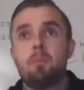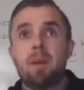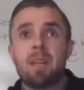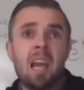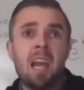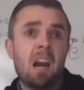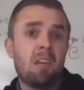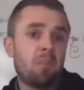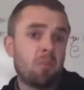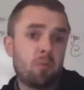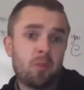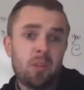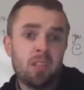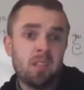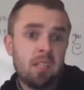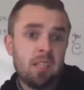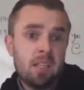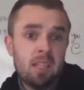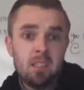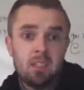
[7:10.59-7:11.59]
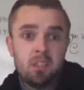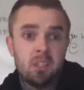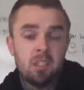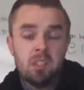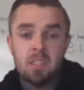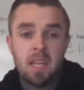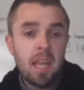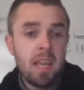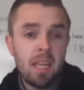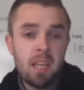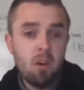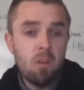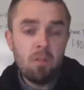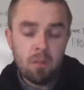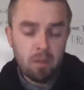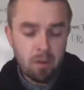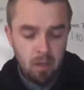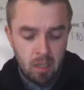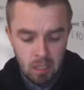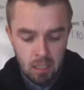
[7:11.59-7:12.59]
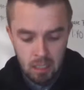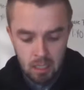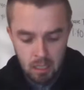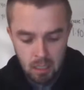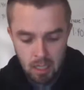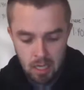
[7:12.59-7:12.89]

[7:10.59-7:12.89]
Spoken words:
But Calvin Ridley is just taking over.